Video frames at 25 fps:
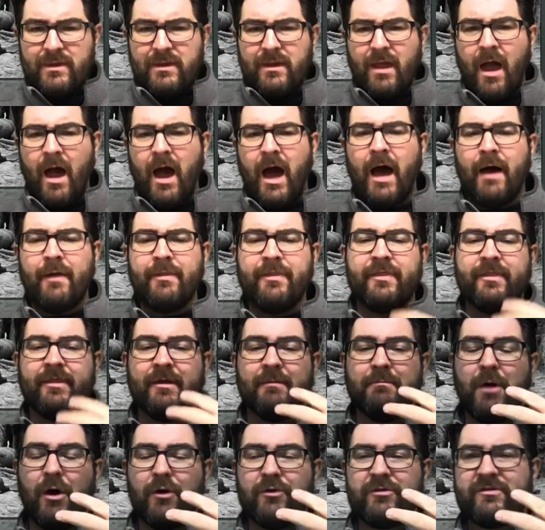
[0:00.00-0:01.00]
Uh, the
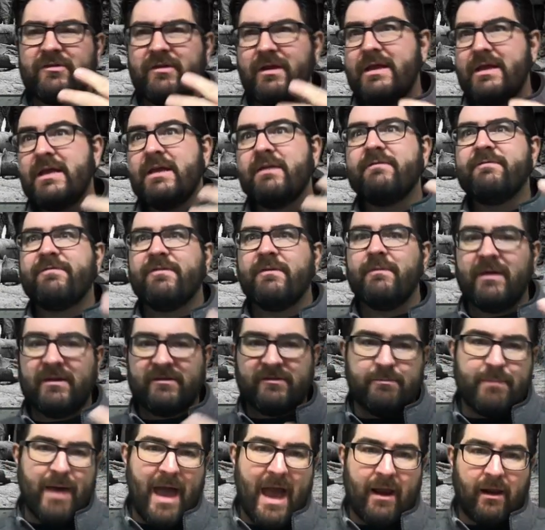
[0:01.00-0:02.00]
most infamous
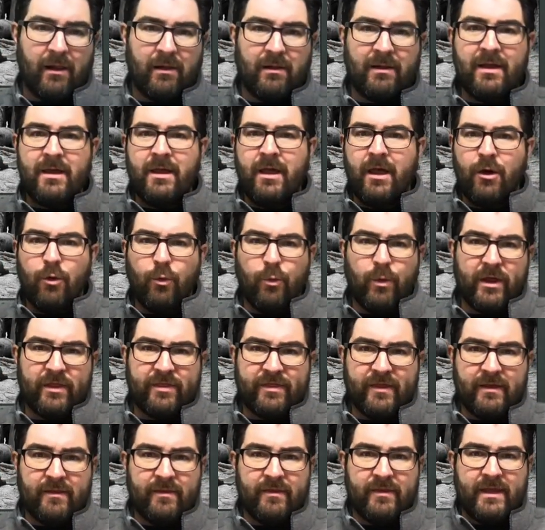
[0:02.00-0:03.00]
battle
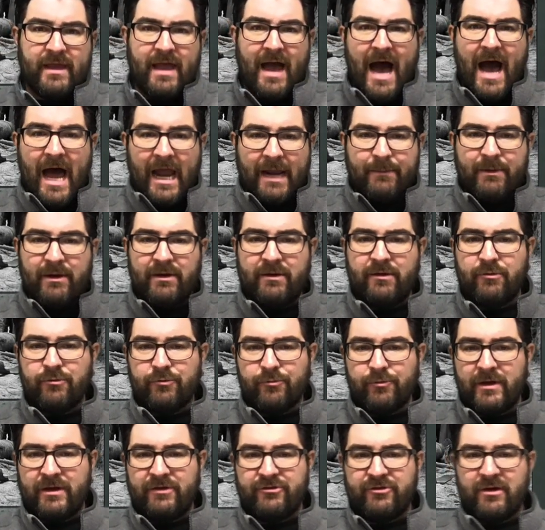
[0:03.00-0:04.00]
within the Ottoman
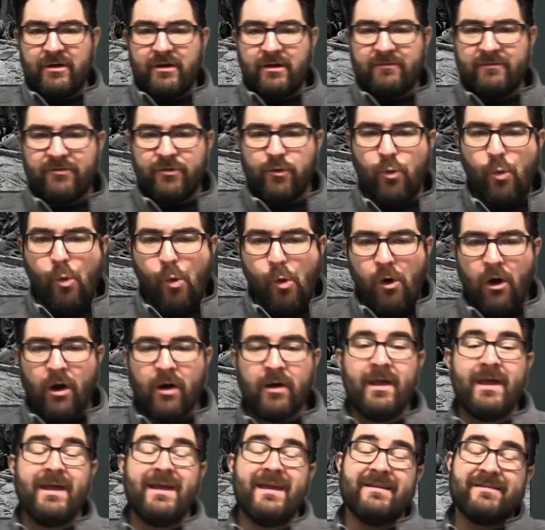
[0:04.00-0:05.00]
region of the war
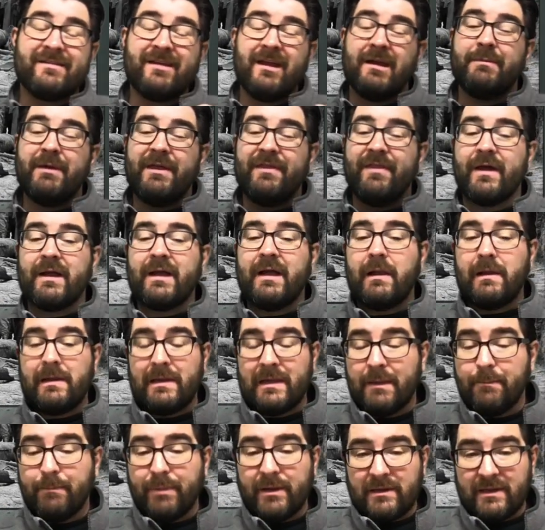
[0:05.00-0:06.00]
is going to be the
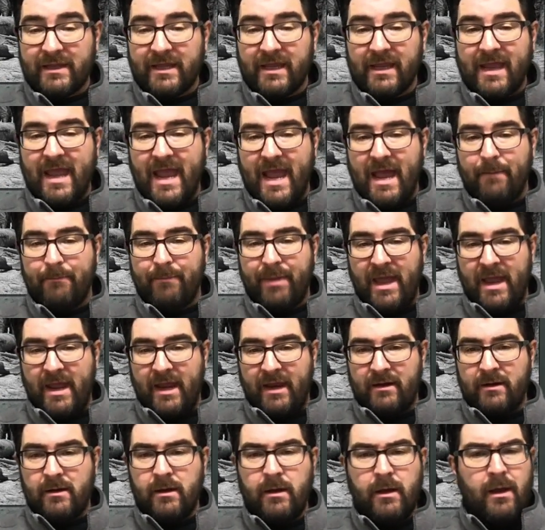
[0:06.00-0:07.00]
Gallipoli
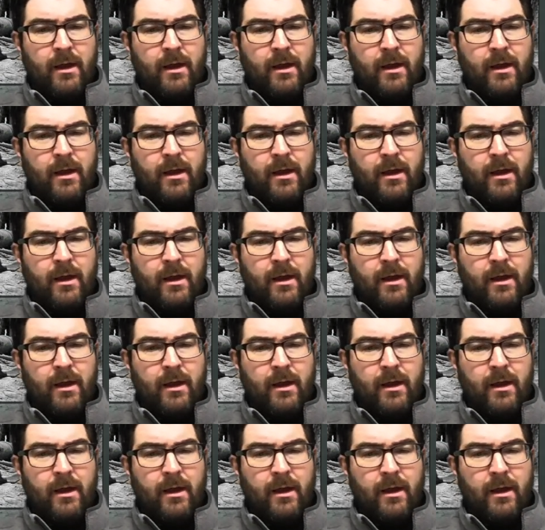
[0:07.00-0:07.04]
campaign,